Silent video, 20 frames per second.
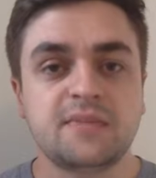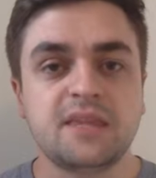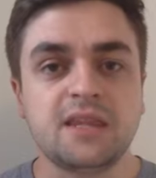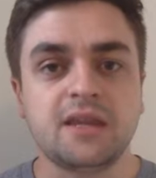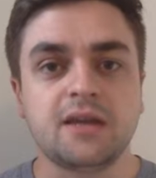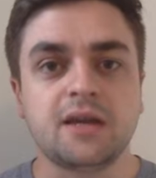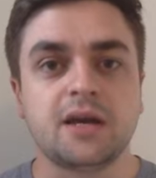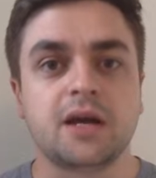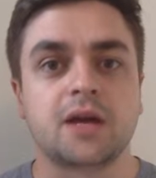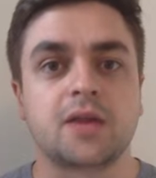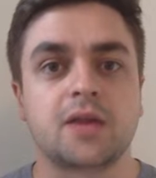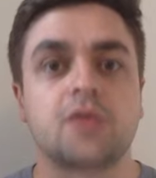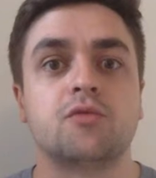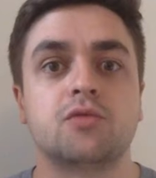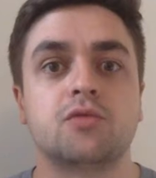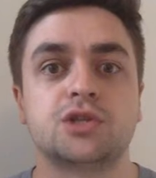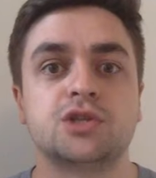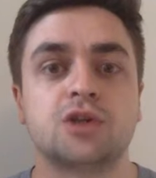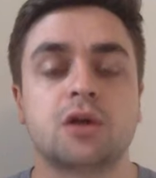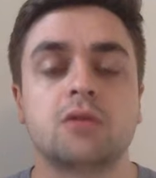the
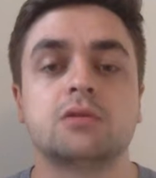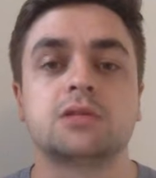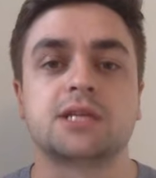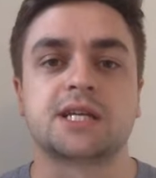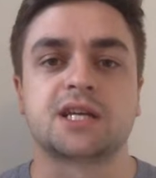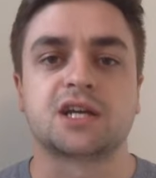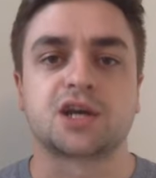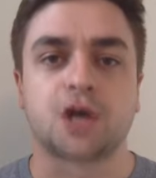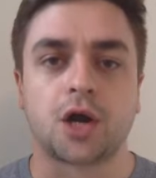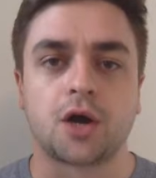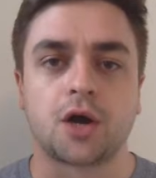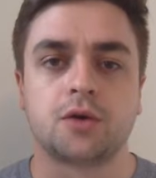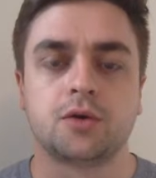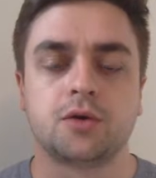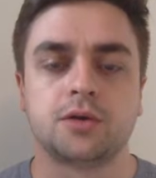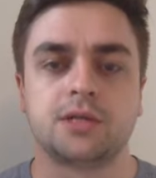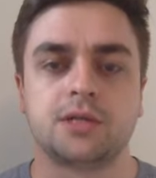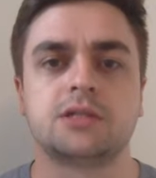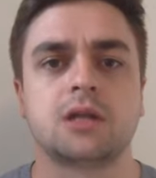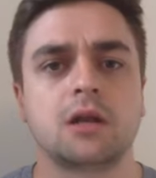resulting
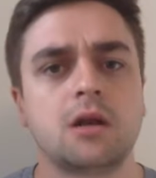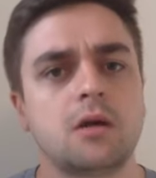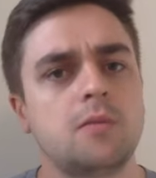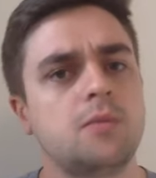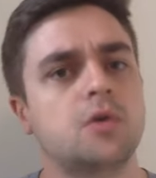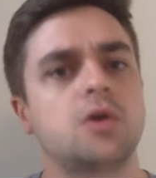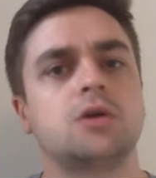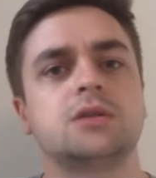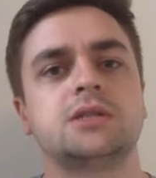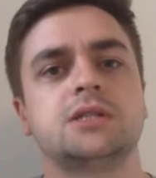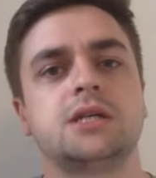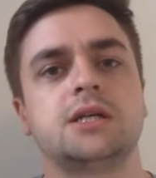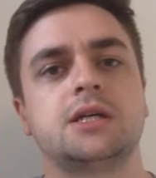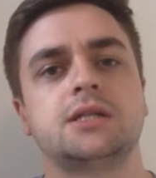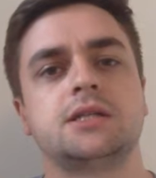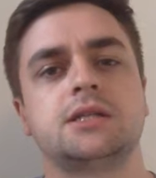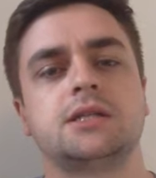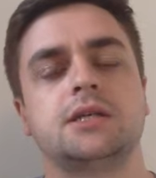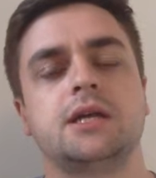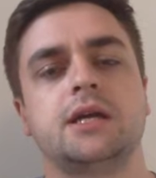code is a lot more
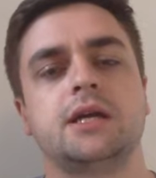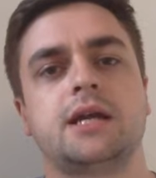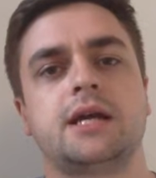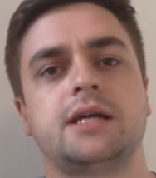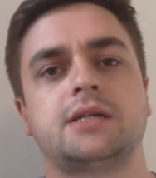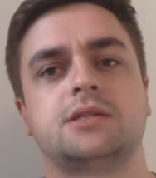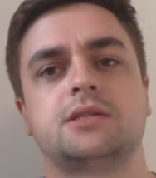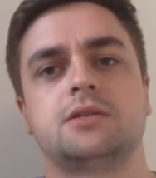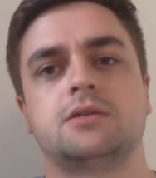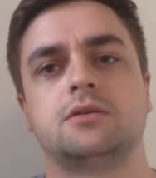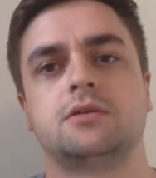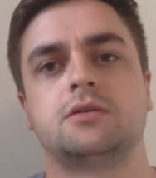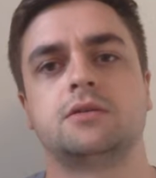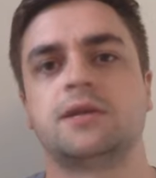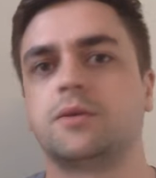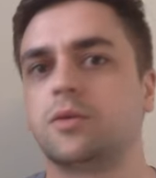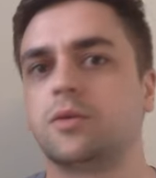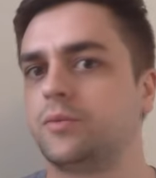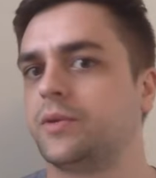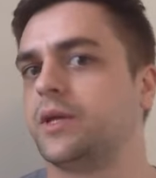concise in Haskell than
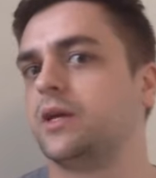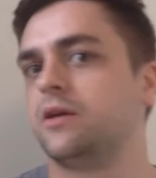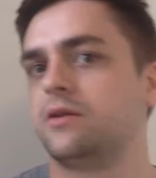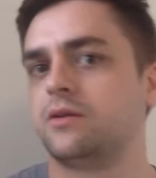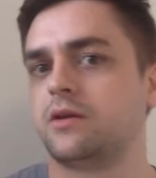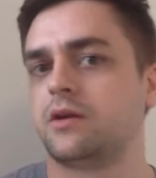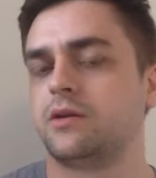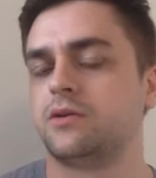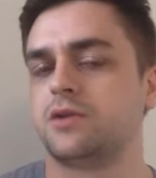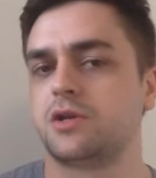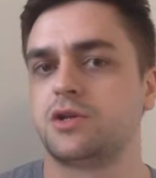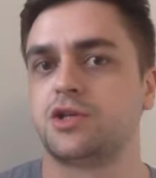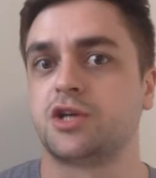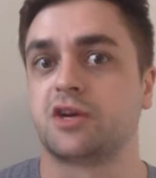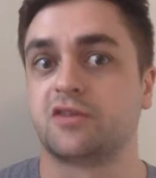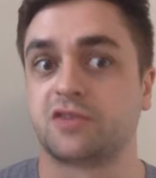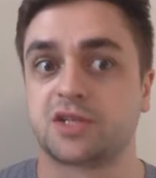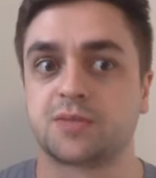it will be in Java.